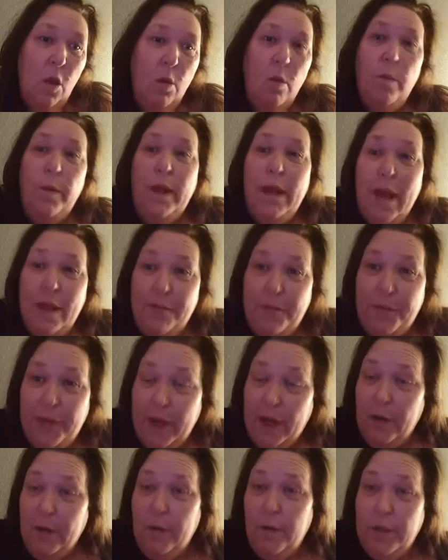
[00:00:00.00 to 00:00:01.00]
when we left
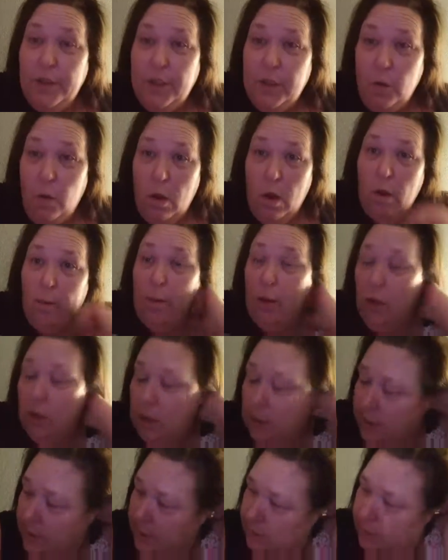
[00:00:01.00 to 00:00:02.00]
there, we went to
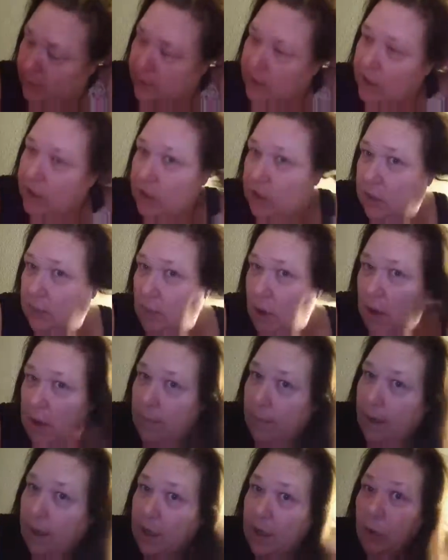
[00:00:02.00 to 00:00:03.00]
Walmart's because she bought a
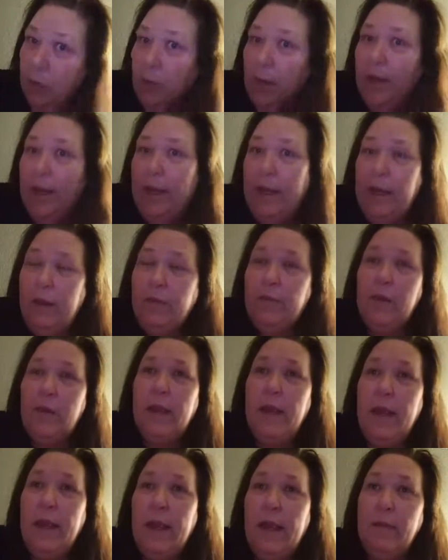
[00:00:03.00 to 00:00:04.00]
microwave,
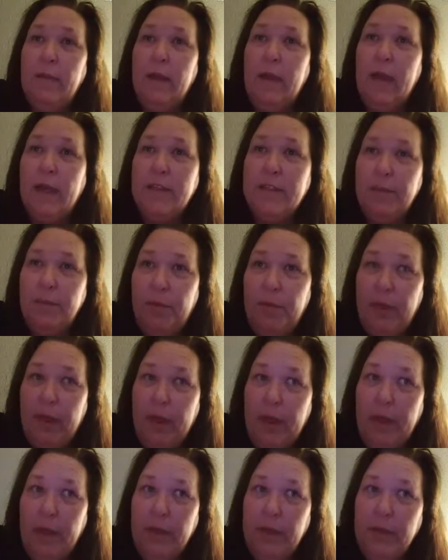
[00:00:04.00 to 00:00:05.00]
and we got some
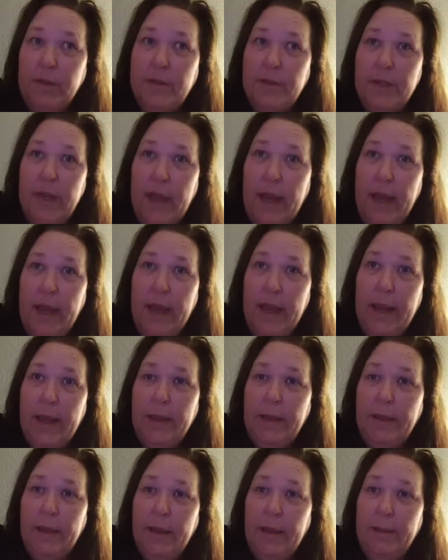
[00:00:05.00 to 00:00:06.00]
things,
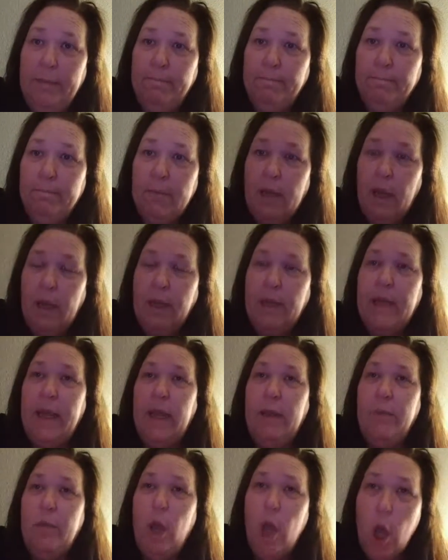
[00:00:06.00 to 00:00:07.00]
and, I
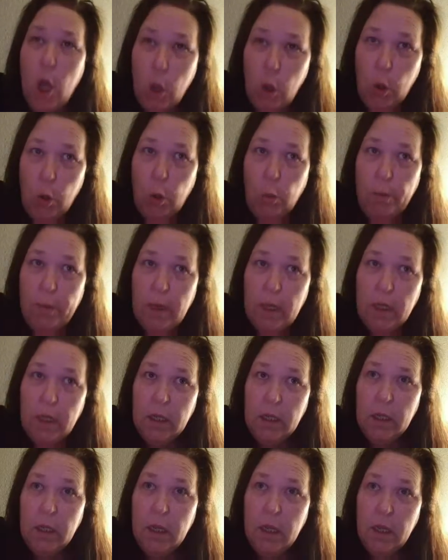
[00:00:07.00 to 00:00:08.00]
came home.
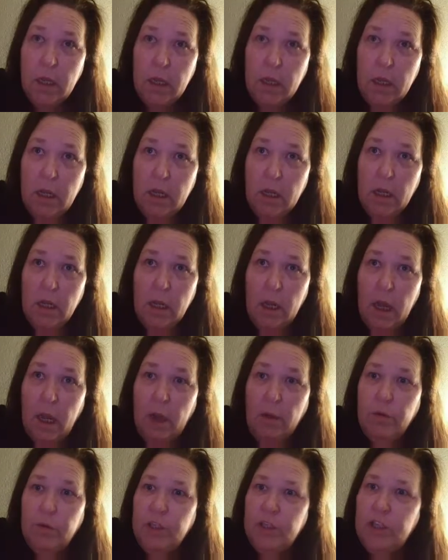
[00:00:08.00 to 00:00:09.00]

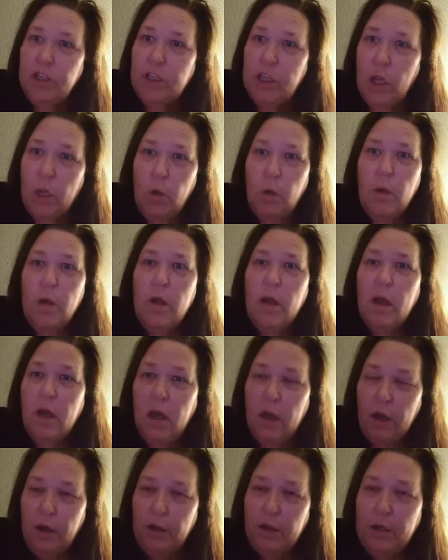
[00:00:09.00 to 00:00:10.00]
I was so
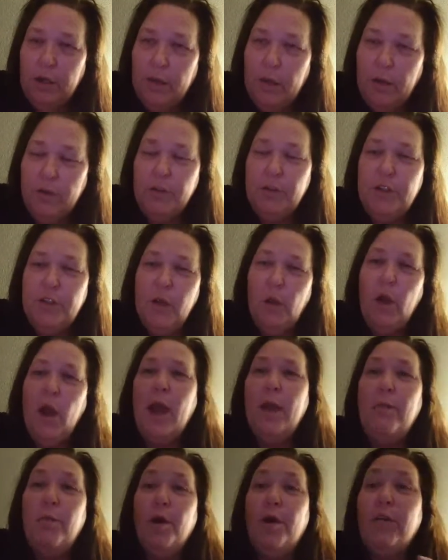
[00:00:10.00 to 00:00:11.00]
hungry. I
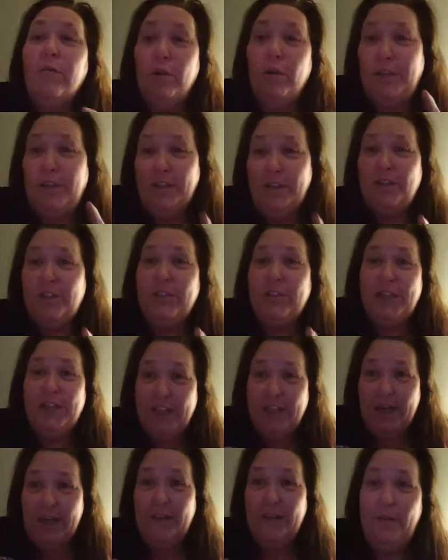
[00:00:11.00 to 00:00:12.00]
bought a rotisserie
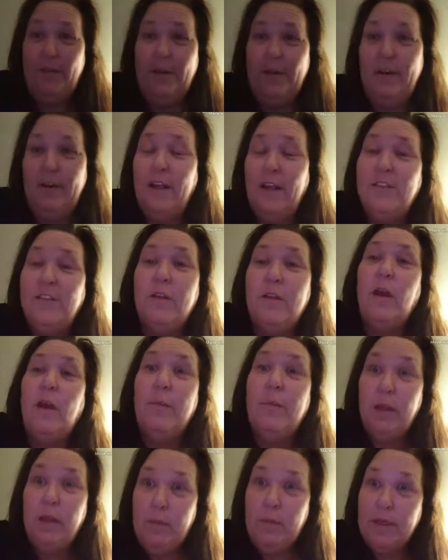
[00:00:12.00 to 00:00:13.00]
chicken there, and I said, I'll
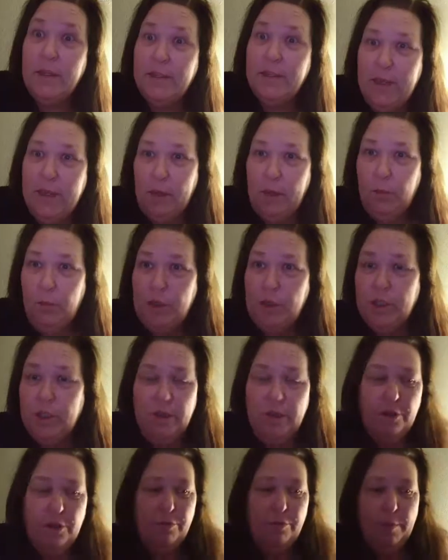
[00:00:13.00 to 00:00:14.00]
make me a sandwich,
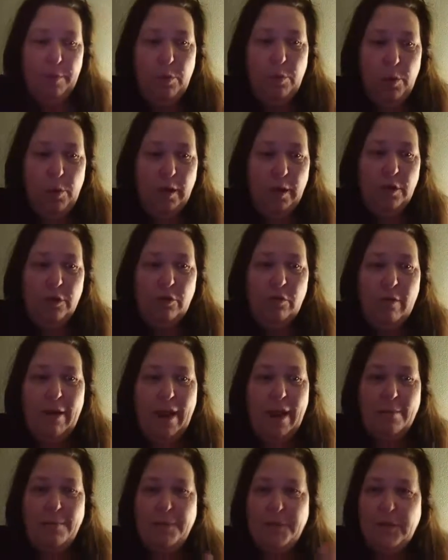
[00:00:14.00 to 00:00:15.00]
and the 3-point little
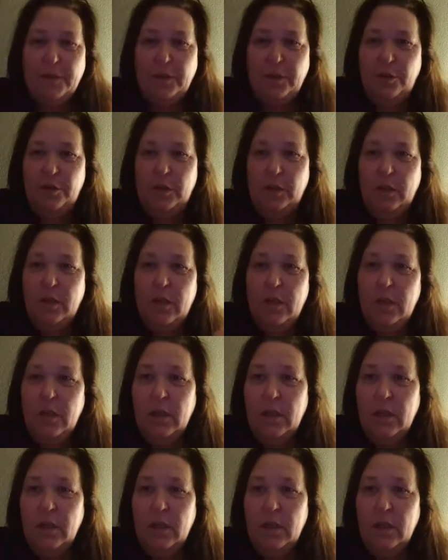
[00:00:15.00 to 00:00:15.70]
wraps, you know, the